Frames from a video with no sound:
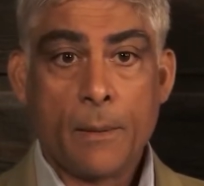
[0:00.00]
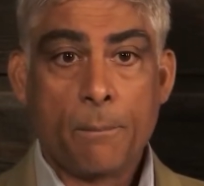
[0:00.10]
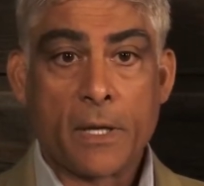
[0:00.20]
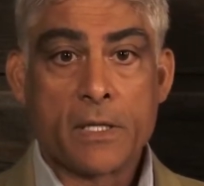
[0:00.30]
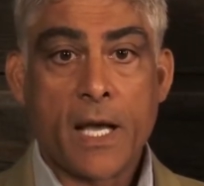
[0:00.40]

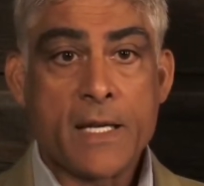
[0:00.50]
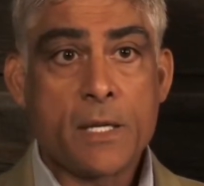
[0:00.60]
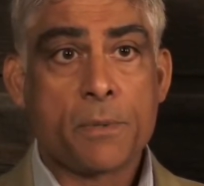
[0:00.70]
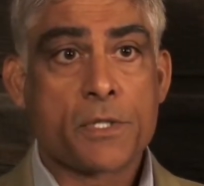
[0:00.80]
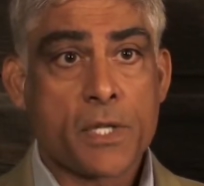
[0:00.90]
But
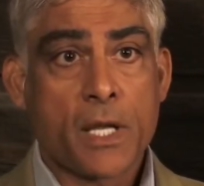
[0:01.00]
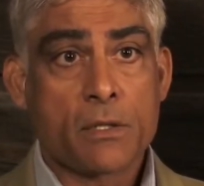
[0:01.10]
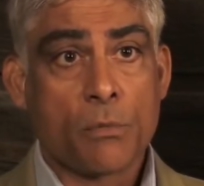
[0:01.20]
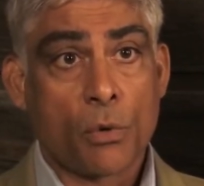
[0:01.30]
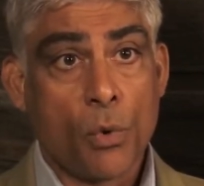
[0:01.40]

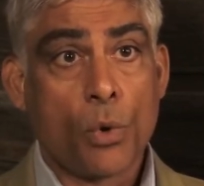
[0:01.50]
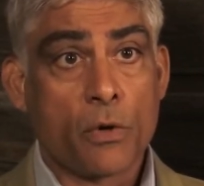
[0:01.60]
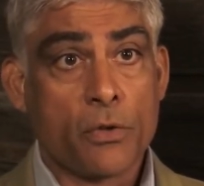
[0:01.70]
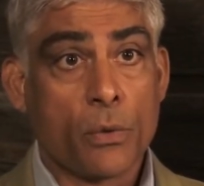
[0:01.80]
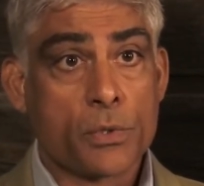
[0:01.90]
90% or more
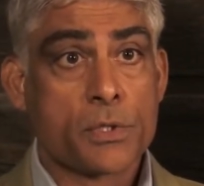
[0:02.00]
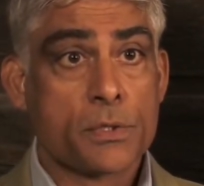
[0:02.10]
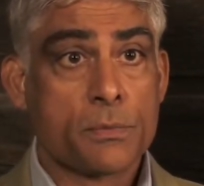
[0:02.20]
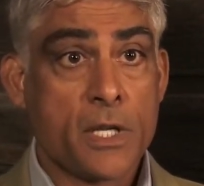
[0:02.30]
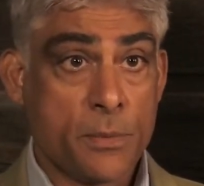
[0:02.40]
of
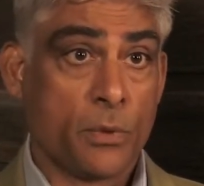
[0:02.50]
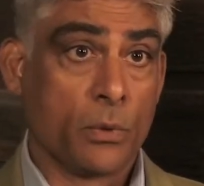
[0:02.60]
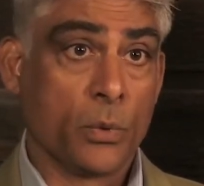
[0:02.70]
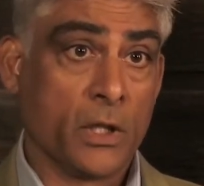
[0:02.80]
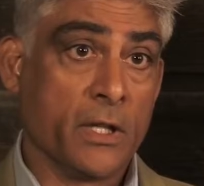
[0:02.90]
those
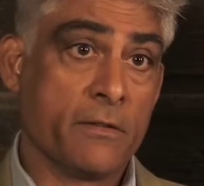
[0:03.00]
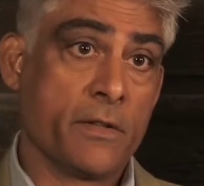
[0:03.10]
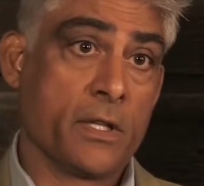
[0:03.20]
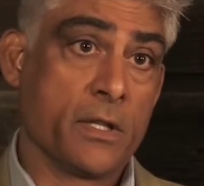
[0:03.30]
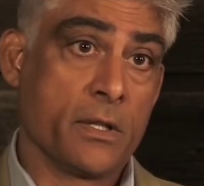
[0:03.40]
people will live
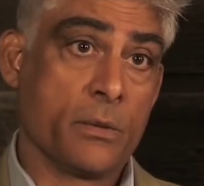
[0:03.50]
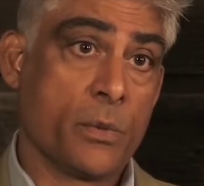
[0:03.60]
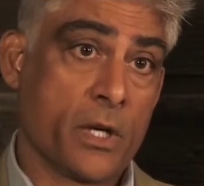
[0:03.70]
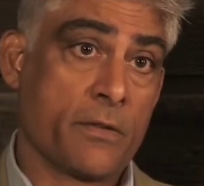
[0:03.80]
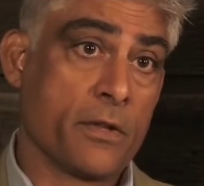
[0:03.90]
in
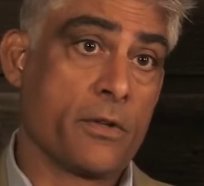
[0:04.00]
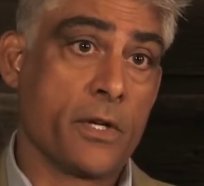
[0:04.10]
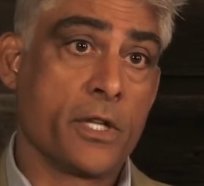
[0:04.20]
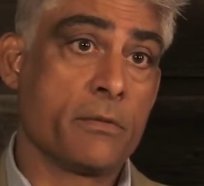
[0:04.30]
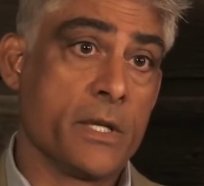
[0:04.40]
one of the
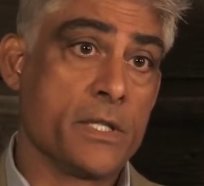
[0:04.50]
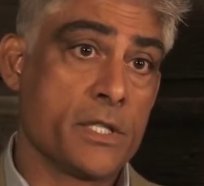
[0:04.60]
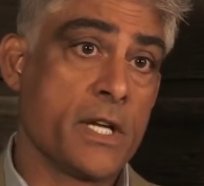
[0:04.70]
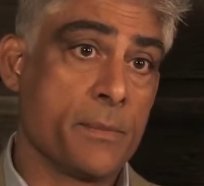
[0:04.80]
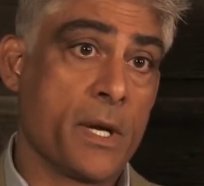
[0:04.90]
33
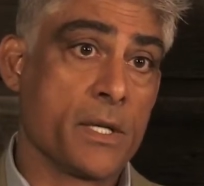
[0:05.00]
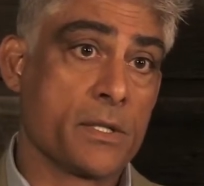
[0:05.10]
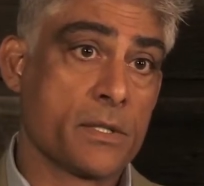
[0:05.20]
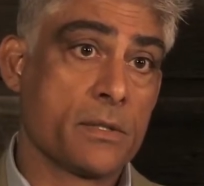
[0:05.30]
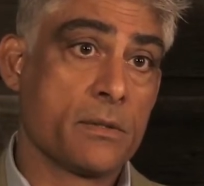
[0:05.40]

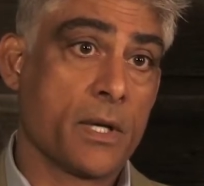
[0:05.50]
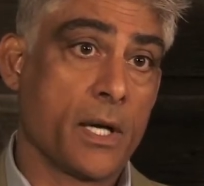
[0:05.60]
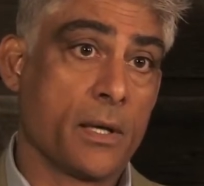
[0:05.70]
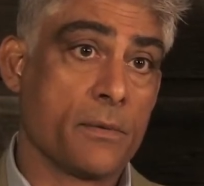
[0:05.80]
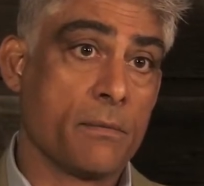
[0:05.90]
CMAs,
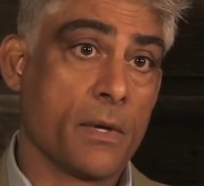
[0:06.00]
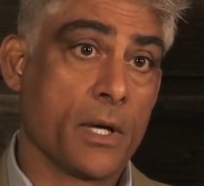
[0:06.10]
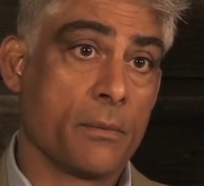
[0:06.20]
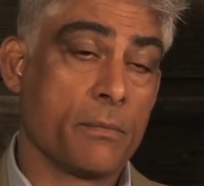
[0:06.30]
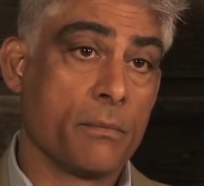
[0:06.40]

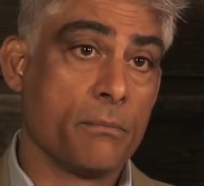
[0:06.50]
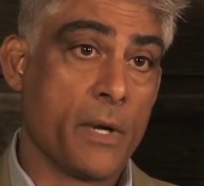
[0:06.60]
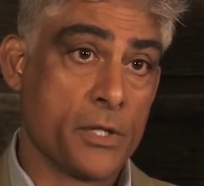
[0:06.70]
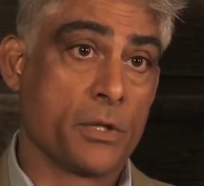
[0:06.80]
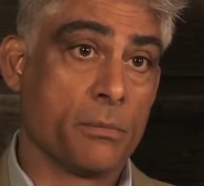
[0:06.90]

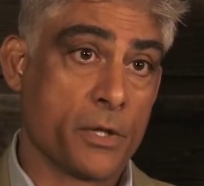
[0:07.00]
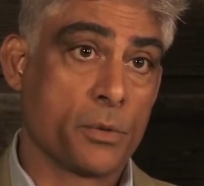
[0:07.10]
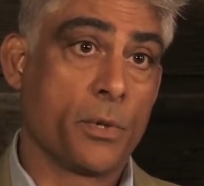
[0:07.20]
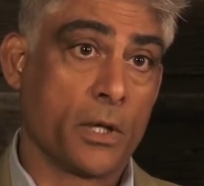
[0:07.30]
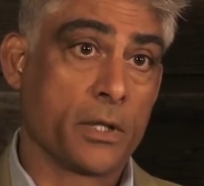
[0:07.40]
major
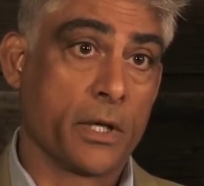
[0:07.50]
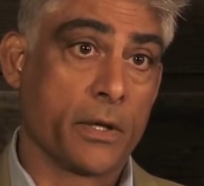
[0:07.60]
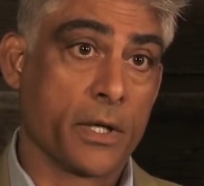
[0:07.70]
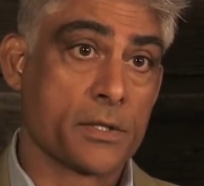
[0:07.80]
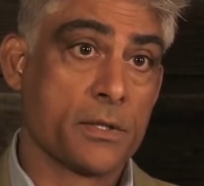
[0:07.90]
metropolitan
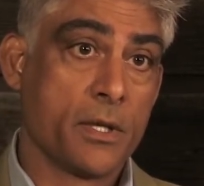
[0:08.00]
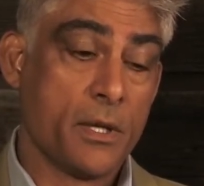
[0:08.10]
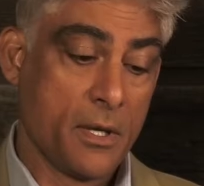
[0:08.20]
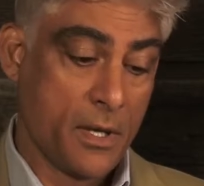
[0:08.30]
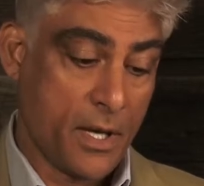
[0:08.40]
areas.
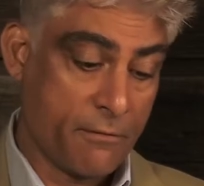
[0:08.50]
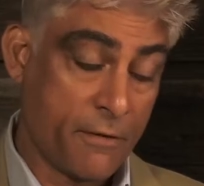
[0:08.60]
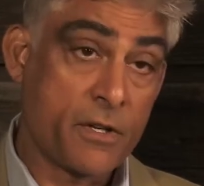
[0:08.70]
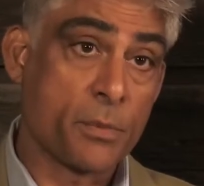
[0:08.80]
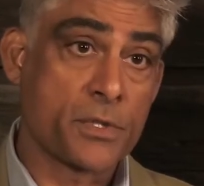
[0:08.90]

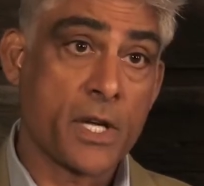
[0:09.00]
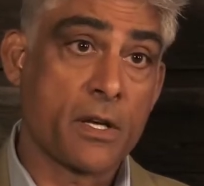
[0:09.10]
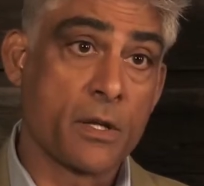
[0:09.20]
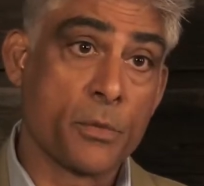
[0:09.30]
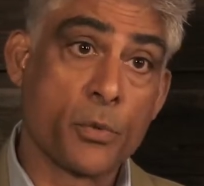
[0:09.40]

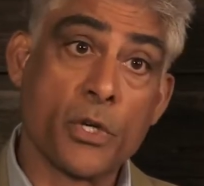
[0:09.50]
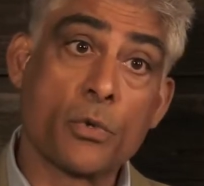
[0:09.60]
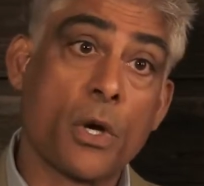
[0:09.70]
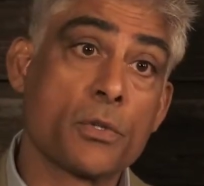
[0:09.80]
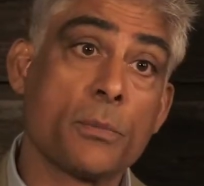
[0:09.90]
50% of them between
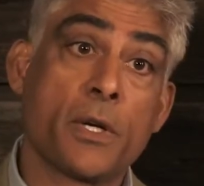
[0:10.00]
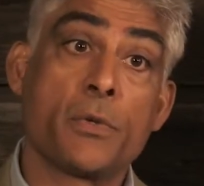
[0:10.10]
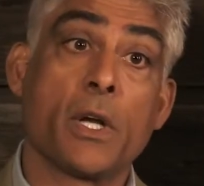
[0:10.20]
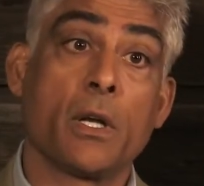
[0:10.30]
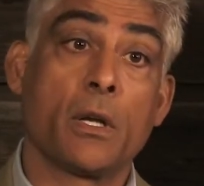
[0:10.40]
Toronto,
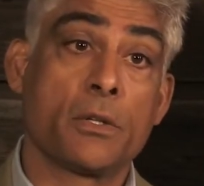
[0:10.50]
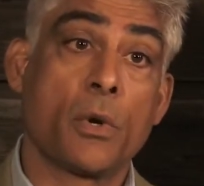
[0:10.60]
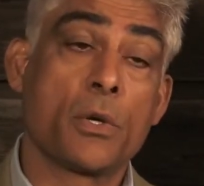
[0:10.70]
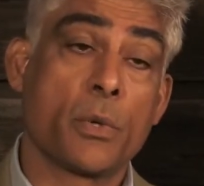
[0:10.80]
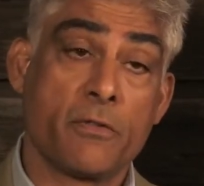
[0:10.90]
Montreal,
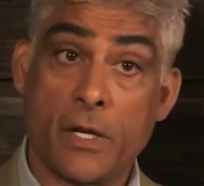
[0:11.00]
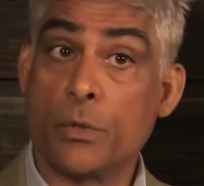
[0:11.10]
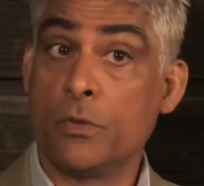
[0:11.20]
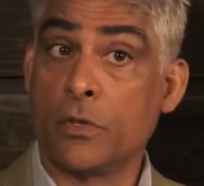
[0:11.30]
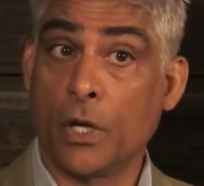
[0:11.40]
Toronto and
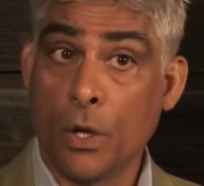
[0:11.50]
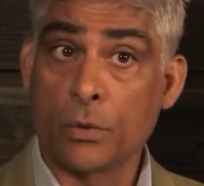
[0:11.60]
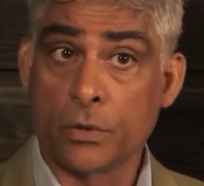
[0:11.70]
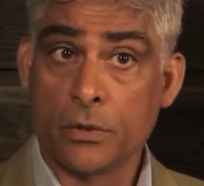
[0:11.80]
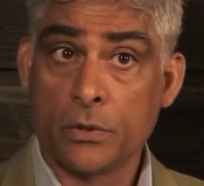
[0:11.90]
Vancouver
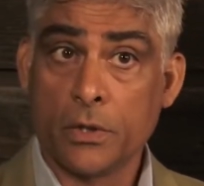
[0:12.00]
alone,